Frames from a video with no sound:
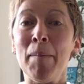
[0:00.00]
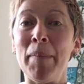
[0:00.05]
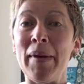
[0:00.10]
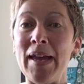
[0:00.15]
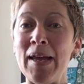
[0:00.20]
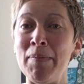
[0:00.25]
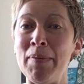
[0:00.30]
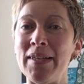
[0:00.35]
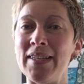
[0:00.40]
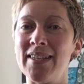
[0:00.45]

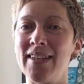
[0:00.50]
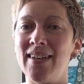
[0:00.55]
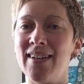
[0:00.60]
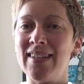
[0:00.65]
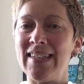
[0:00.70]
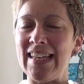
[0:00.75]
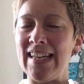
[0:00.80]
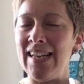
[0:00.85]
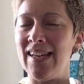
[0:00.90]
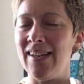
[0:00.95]
Baby
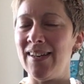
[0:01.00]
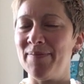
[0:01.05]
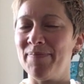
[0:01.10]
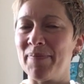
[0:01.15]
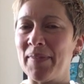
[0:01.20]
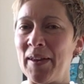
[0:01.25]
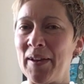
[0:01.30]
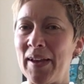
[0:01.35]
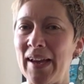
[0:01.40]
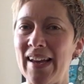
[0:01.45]
Sardine.
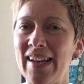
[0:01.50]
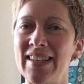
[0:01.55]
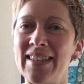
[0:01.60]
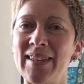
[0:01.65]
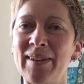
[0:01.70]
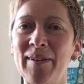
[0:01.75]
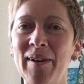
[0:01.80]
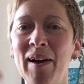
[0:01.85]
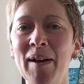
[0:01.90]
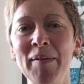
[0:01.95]
Okay,
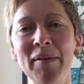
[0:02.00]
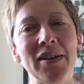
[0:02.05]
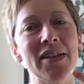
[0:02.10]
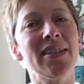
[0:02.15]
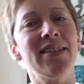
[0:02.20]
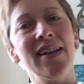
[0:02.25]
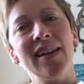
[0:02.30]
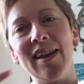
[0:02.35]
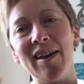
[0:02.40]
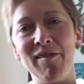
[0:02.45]
so I'm going to
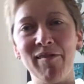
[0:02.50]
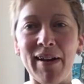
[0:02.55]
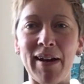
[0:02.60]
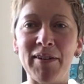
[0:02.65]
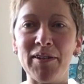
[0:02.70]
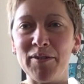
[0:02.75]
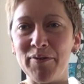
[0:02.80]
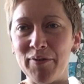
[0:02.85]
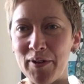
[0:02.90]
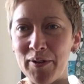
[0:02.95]
sing it
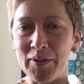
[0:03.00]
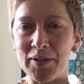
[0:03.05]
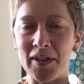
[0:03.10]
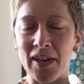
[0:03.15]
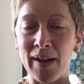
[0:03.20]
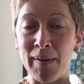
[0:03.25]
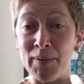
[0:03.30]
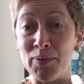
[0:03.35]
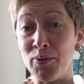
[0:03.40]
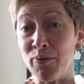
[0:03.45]
around a few
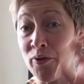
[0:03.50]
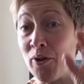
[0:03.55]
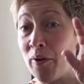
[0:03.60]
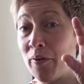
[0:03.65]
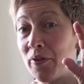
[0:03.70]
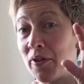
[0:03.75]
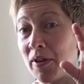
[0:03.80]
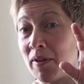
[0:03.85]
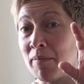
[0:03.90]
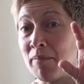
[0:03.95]
times. We've
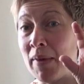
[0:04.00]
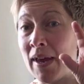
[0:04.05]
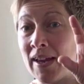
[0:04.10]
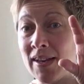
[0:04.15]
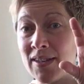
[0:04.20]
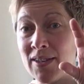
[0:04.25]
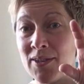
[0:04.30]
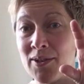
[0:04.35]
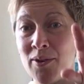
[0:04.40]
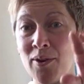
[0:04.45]
got the
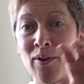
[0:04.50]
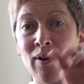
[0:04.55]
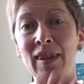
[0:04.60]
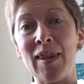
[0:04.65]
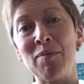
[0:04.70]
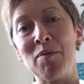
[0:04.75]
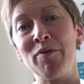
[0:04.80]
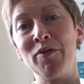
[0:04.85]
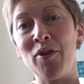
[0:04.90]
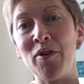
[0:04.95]
main song and
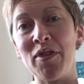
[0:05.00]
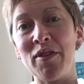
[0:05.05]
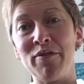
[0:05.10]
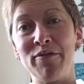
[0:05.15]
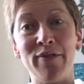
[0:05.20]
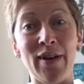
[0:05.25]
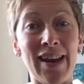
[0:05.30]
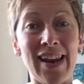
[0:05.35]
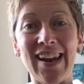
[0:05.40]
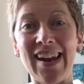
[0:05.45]
then we've got the
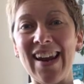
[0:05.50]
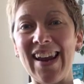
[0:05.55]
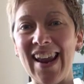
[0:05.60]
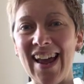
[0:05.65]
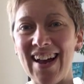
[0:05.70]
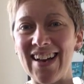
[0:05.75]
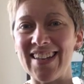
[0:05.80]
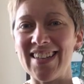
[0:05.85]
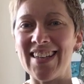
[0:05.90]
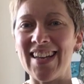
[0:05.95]

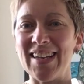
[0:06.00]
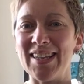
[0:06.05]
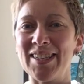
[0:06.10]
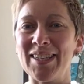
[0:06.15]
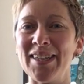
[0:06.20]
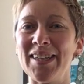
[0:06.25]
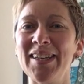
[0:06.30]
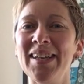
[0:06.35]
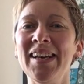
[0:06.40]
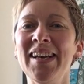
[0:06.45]
fa-la-la-la
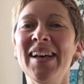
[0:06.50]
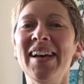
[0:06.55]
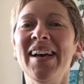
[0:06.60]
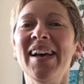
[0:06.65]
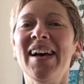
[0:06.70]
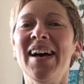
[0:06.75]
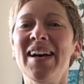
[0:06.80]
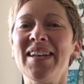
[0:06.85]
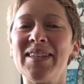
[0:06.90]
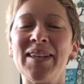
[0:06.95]
section.
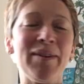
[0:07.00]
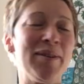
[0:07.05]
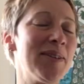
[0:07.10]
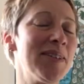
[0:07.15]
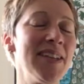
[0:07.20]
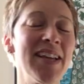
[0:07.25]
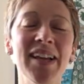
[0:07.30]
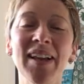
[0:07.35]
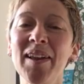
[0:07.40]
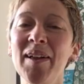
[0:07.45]
So
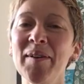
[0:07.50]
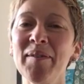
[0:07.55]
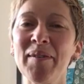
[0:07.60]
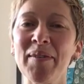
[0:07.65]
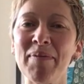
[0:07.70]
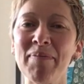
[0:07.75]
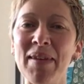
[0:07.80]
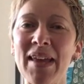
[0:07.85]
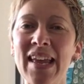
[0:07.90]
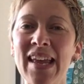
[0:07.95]
sing along
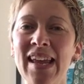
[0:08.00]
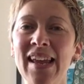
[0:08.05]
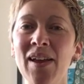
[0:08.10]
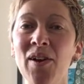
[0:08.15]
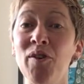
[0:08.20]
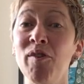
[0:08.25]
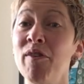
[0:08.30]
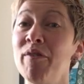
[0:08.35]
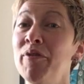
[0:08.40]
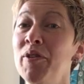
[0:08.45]
with me,
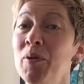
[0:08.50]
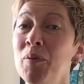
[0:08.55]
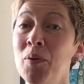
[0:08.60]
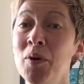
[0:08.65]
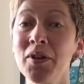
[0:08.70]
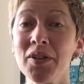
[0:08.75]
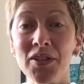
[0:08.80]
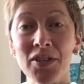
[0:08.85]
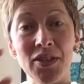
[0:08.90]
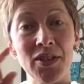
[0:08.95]
or if you
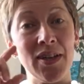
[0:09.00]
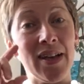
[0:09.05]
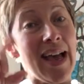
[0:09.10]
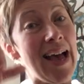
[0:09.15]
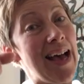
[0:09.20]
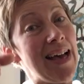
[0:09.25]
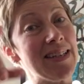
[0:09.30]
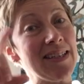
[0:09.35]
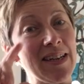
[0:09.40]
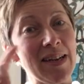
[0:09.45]
want to
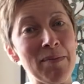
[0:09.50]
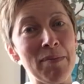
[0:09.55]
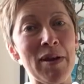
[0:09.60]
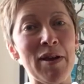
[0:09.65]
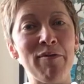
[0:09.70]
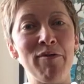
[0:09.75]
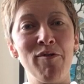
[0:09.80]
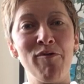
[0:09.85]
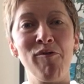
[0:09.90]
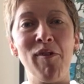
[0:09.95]
add in a
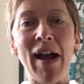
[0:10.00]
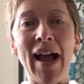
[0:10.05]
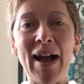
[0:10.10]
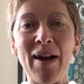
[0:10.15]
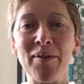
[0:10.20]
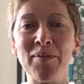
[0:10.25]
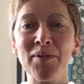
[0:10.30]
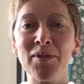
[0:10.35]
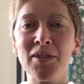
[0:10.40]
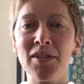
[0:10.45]
bit of a
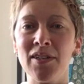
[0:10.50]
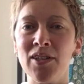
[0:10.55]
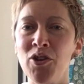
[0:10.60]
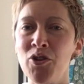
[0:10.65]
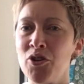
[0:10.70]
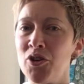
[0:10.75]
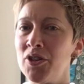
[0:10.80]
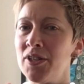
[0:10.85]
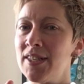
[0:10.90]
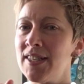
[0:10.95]
round,
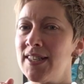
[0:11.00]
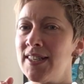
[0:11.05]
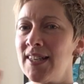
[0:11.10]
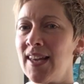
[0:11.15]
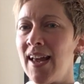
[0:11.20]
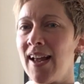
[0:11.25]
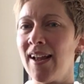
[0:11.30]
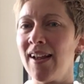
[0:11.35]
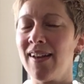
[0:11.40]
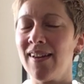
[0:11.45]
you could
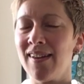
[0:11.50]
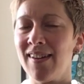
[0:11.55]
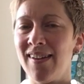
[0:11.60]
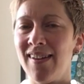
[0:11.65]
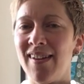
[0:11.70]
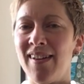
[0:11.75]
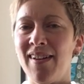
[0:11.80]
sing